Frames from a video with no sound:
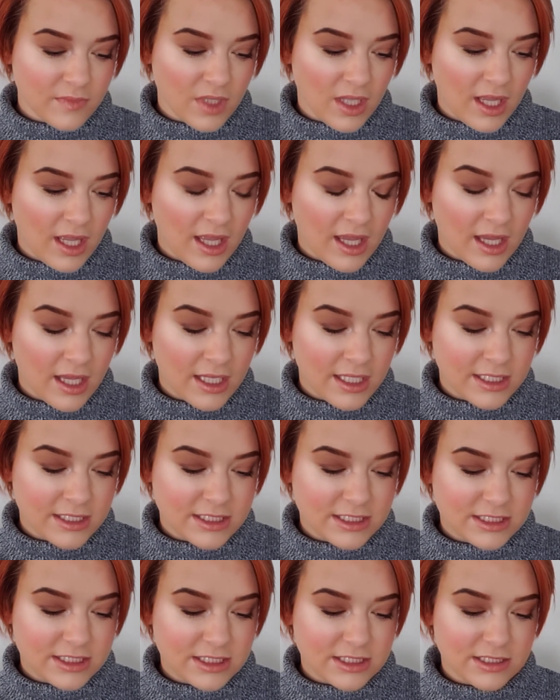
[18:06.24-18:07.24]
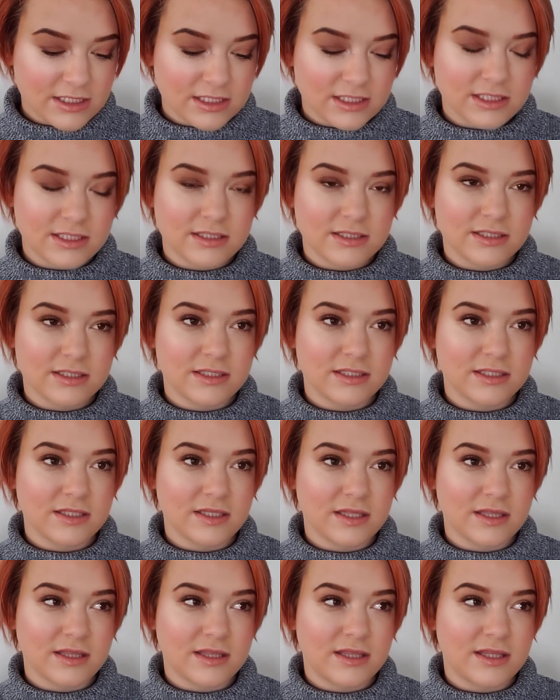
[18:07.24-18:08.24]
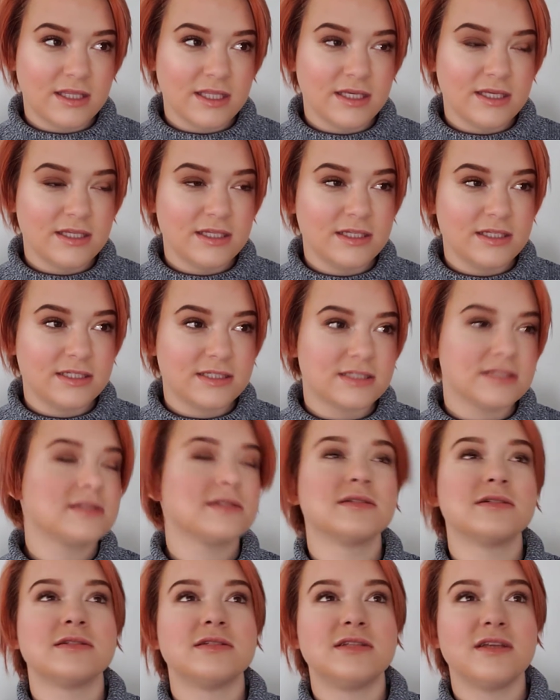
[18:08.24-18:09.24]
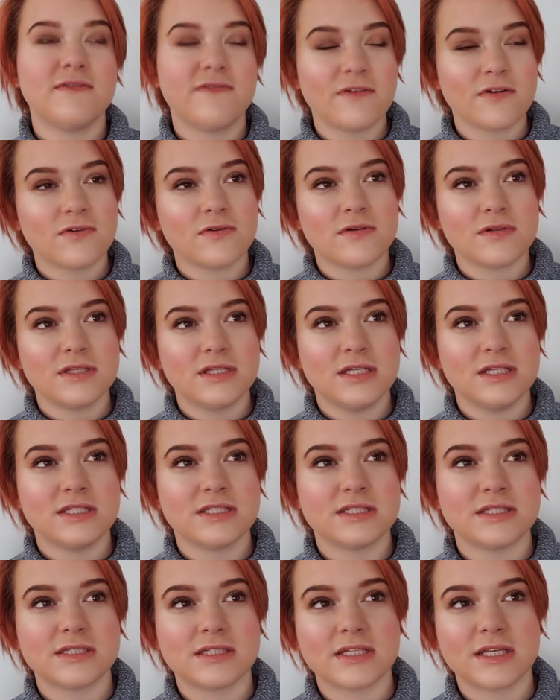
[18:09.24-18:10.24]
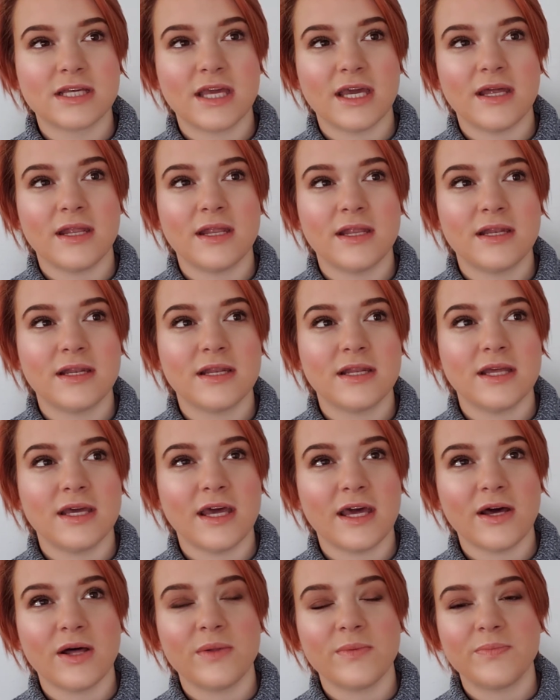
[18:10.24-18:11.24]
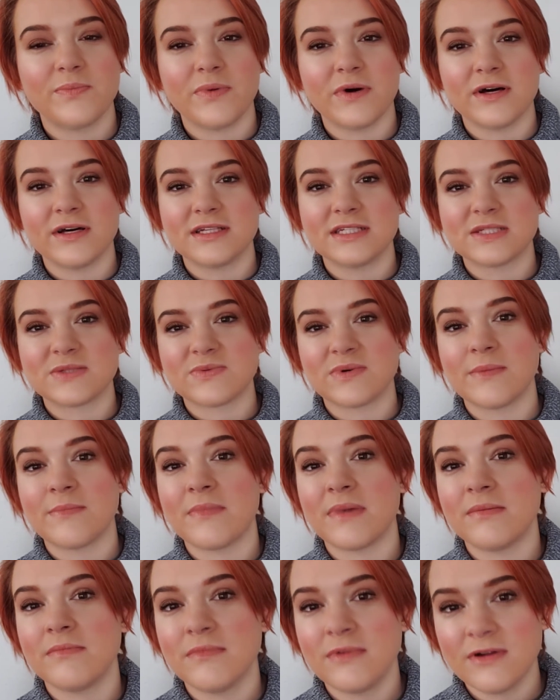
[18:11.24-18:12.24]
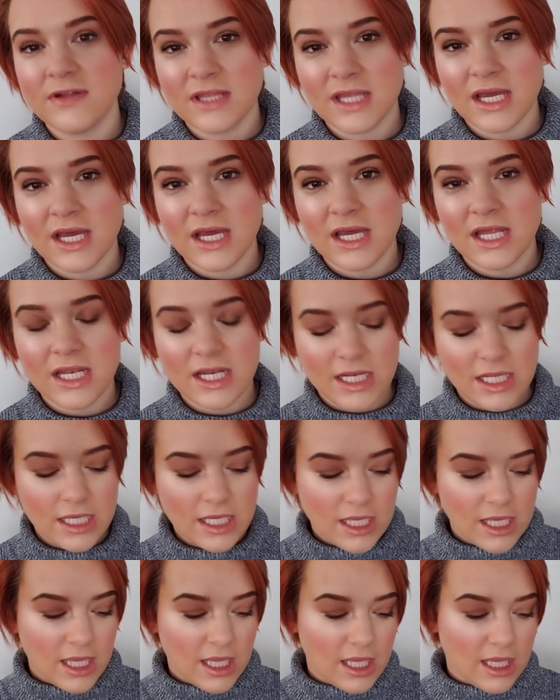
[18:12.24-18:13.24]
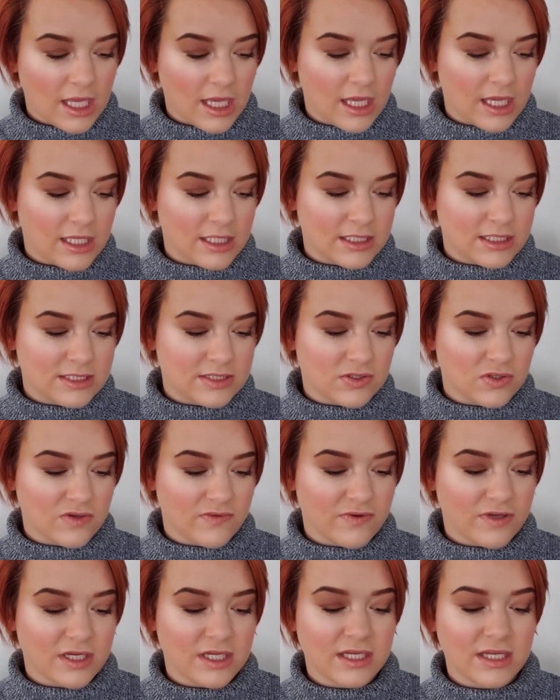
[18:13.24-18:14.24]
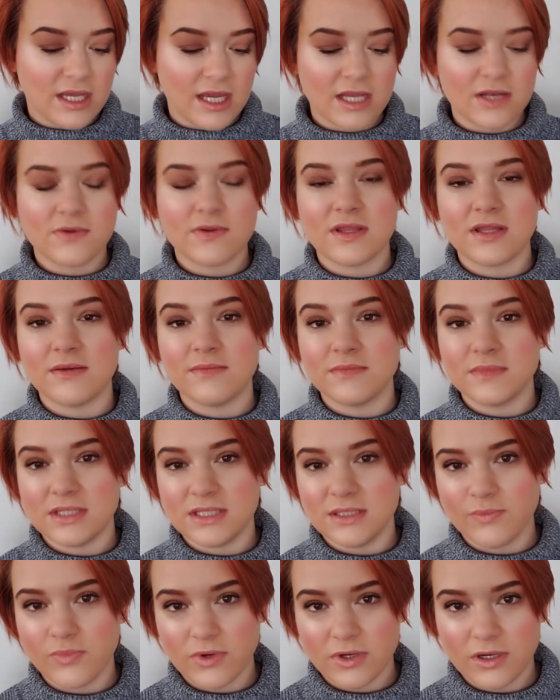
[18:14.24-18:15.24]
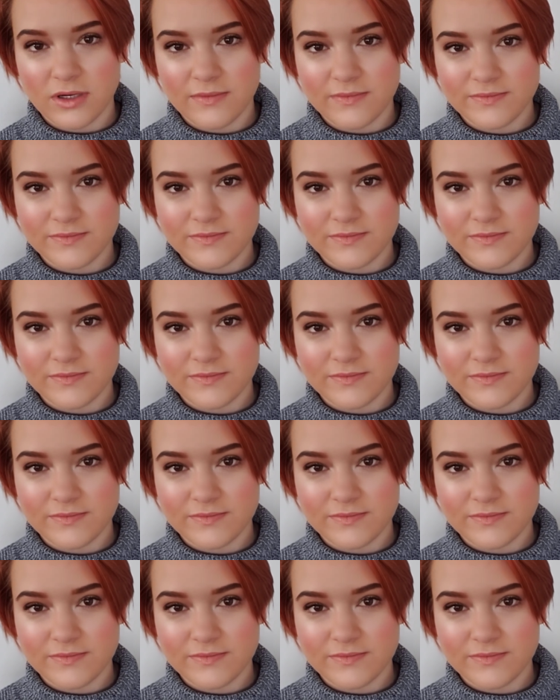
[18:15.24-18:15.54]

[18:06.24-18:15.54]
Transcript: And these difficulties can help us remember that and sort of connect with him deeper.